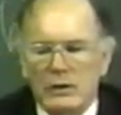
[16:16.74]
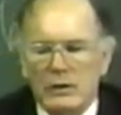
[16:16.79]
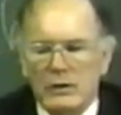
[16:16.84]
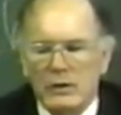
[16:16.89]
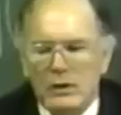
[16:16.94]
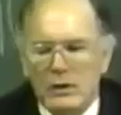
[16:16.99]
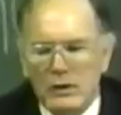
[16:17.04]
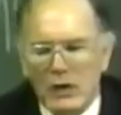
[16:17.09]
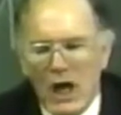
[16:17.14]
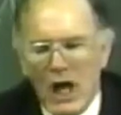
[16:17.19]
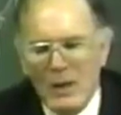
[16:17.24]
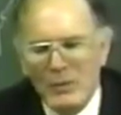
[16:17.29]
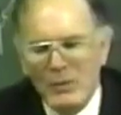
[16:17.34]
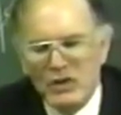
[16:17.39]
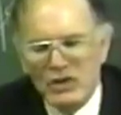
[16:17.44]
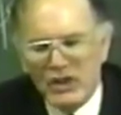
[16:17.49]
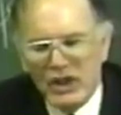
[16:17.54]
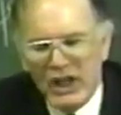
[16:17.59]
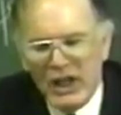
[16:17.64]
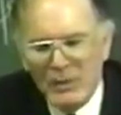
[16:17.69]
Thomas
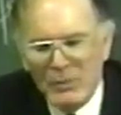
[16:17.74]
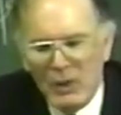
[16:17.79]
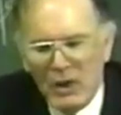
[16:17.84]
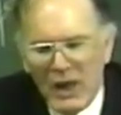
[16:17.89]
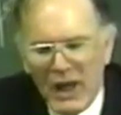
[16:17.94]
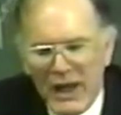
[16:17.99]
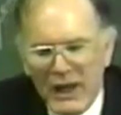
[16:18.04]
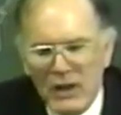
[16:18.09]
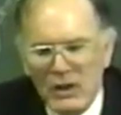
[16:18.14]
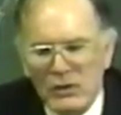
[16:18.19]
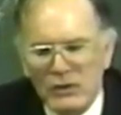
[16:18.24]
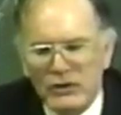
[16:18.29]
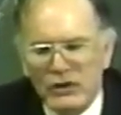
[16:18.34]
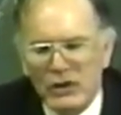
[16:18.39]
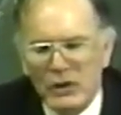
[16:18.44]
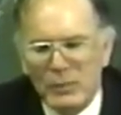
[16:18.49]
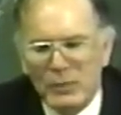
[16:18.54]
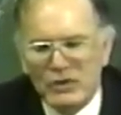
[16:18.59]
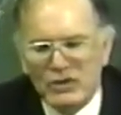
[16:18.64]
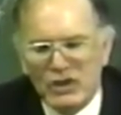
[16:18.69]
Campbell held to the
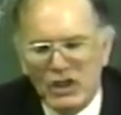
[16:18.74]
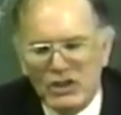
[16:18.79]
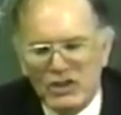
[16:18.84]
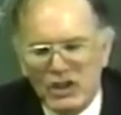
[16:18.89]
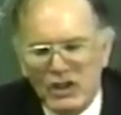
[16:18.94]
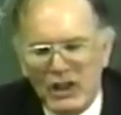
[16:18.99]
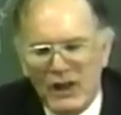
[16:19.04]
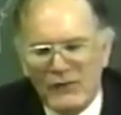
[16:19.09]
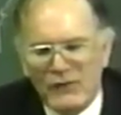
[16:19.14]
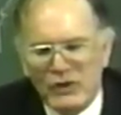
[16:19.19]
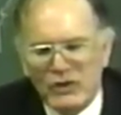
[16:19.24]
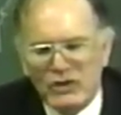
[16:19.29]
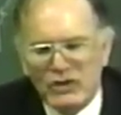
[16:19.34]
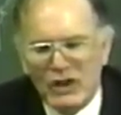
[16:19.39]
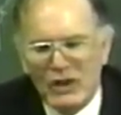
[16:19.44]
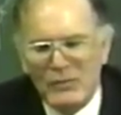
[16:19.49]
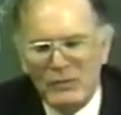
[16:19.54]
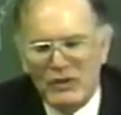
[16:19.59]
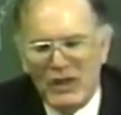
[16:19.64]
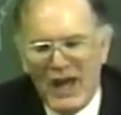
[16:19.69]
position that for
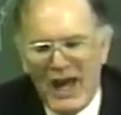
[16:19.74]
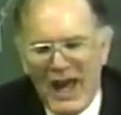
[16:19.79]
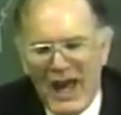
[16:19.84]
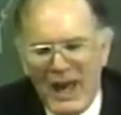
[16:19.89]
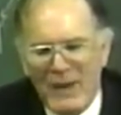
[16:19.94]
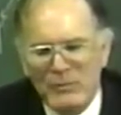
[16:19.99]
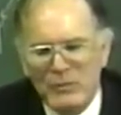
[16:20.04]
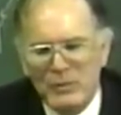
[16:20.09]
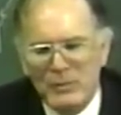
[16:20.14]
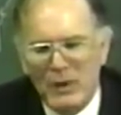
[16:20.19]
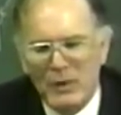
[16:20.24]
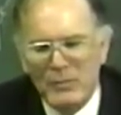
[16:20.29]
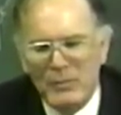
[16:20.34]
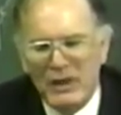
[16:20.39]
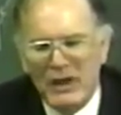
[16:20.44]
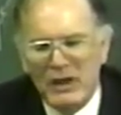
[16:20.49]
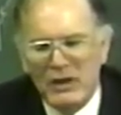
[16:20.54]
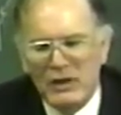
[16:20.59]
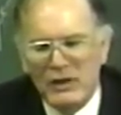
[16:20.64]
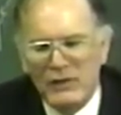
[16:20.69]
some time, but
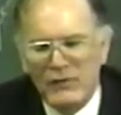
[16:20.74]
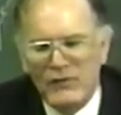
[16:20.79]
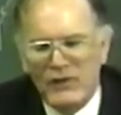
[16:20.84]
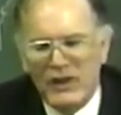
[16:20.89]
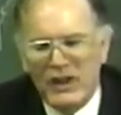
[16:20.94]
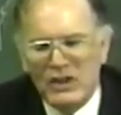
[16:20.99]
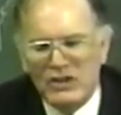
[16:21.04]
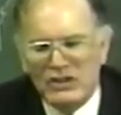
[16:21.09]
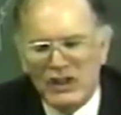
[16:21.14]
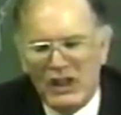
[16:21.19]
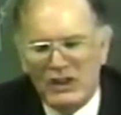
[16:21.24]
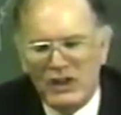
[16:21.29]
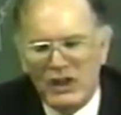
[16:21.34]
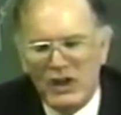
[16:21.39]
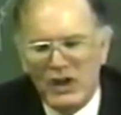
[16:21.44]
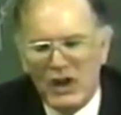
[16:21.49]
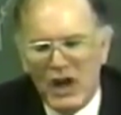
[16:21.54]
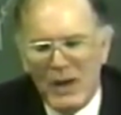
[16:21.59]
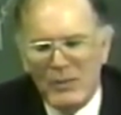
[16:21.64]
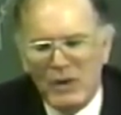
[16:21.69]
being convinced that the
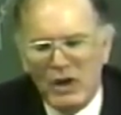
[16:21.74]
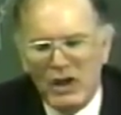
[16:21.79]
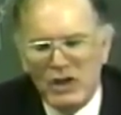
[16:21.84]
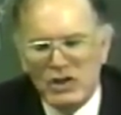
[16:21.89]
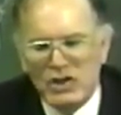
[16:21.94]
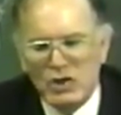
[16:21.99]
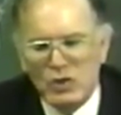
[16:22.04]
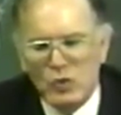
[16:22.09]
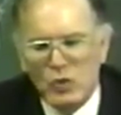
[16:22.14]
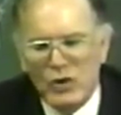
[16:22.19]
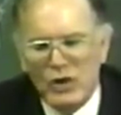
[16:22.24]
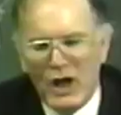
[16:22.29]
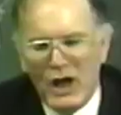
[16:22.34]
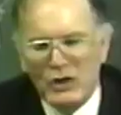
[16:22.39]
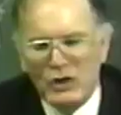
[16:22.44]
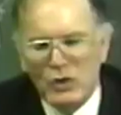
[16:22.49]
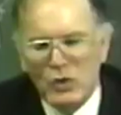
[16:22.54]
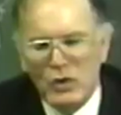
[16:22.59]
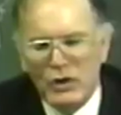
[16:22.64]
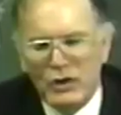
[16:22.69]
denominations were not
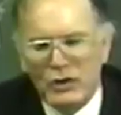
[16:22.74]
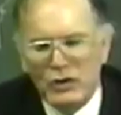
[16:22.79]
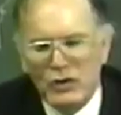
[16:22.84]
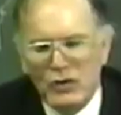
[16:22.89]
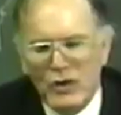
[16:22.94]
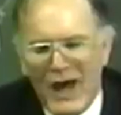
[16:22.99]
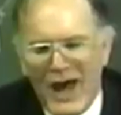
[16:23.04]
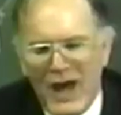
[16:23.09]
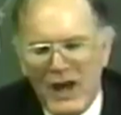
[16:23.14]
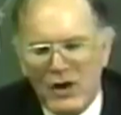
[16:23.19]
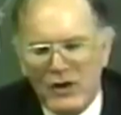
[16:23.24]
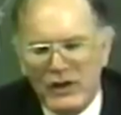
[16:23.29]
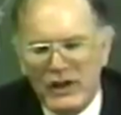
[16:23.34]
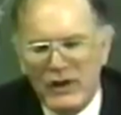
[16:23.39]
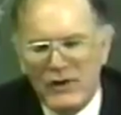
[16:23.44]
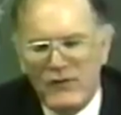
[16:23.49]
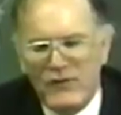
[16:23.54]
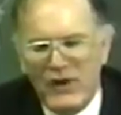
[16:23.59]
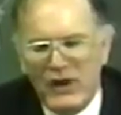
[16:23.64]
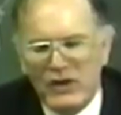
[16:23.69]
going to unite or
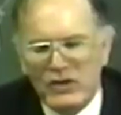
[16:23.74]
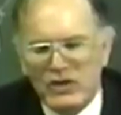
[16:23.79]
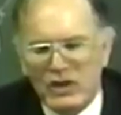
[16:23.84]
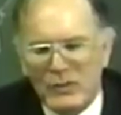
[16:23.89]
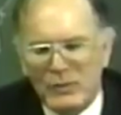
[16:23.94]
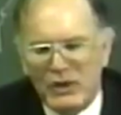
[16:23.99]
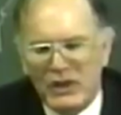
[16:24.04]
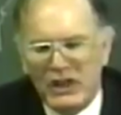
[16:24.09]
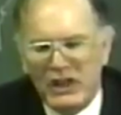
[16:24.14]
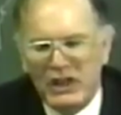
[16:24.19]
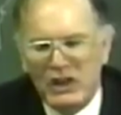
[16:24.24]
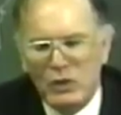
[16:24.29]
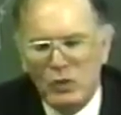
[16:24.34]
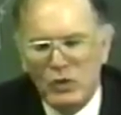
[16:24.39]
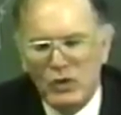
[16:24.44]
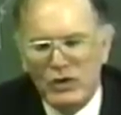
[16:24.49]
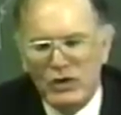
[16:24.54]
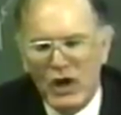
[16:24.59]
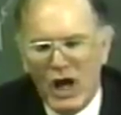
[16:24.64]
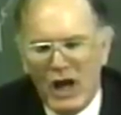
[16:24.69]
give fellowship to any
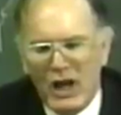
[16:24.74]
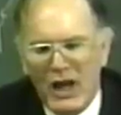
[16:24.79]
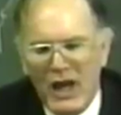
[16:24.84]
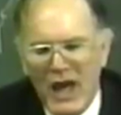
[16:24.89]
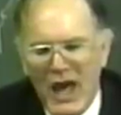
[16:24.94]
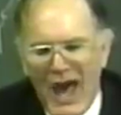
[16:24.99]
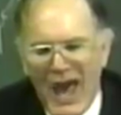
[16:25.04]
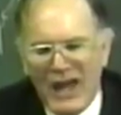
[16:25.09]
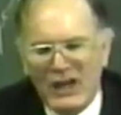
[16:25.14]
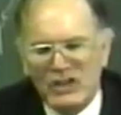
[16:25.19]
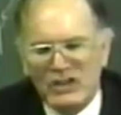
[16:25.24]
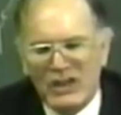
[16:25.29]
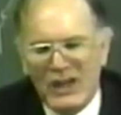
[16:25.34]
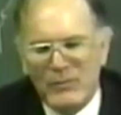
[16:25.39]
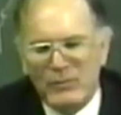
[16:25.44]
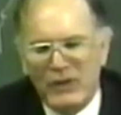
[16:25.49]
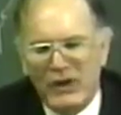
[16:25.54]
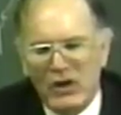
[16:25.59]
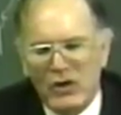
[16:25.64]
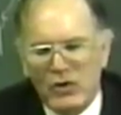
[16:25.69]
would not accept
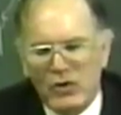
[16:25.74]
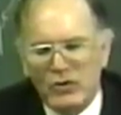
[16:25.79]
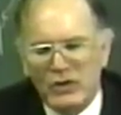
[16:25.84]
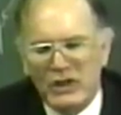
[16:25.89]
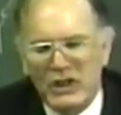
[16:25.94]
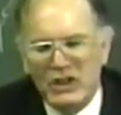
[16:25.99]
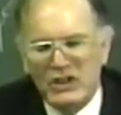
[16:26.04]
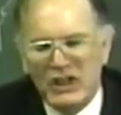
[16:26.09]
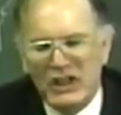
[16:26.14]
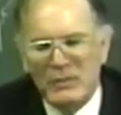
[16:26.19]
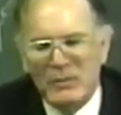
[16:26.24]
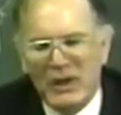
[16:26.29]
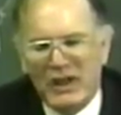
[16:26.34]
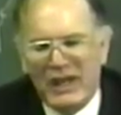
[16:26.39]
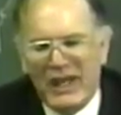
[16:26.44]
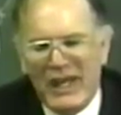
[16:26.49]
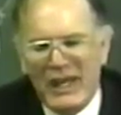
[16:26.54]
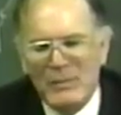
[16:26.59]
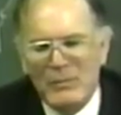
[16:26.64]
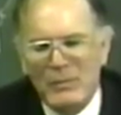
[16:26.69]
their creeds, he
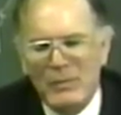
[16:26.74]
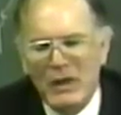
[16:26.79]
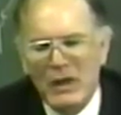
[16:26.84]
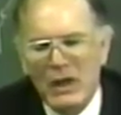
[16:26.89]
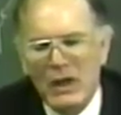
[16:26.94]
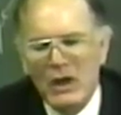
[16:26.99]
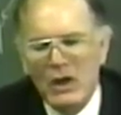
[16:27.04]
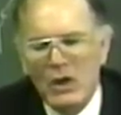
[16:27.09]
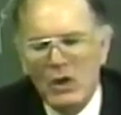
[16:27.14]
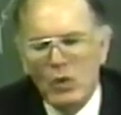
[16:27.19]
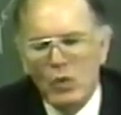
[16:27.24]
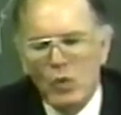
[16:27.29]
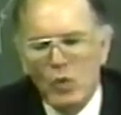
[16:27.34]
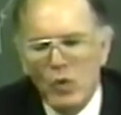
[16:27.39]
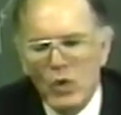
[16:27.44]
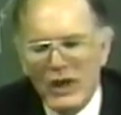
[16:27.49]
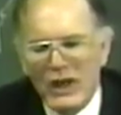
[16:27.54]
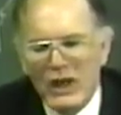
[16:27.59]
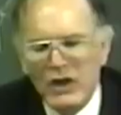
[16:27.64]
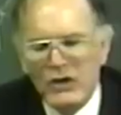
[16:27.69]
became
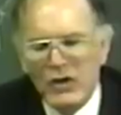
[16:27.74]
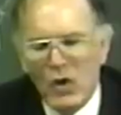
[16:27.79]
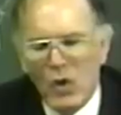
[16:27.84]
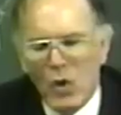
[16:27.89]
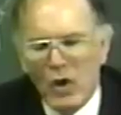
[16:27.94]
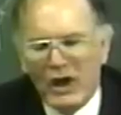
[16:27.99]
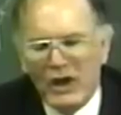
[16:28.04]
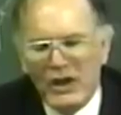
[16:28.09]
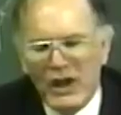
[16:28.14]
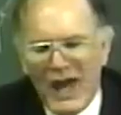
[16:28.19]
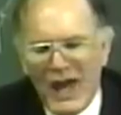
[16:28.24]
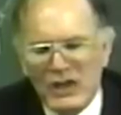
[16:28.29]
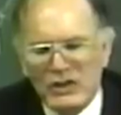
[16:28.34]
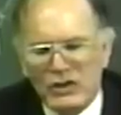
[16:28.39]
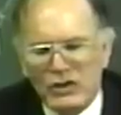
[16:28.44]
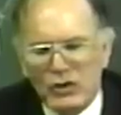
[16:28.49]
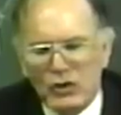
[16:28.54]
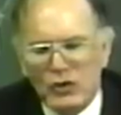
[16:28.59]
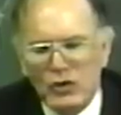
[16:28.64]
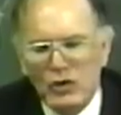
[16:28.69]
willing to organize
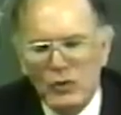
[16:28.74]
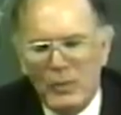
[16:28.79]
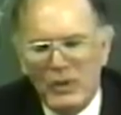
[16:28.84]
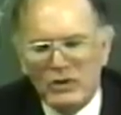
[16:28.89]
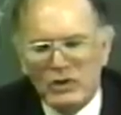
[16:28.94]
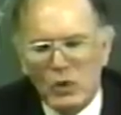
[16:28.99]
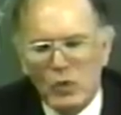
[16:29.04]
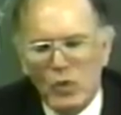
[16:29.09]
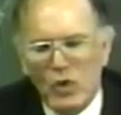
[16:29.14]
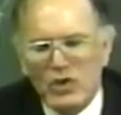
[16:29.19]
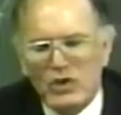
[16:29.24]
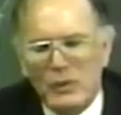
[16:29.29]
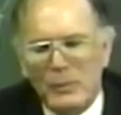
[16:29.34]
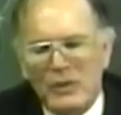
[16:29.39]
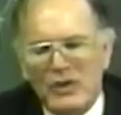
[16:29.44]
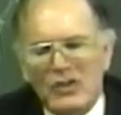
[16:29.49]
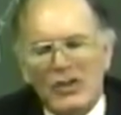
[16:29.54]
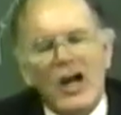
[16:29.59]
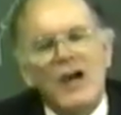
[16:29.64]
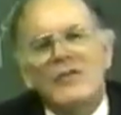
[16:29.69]
the group as a
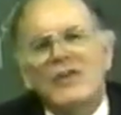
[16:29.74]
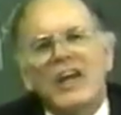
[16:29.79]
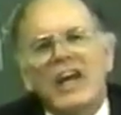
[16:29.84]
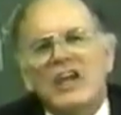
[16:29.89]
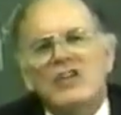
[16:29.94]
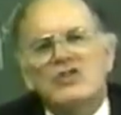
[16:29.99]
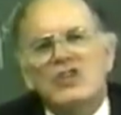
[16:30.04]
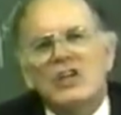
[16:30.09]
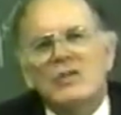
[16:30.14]
worshiping congregation.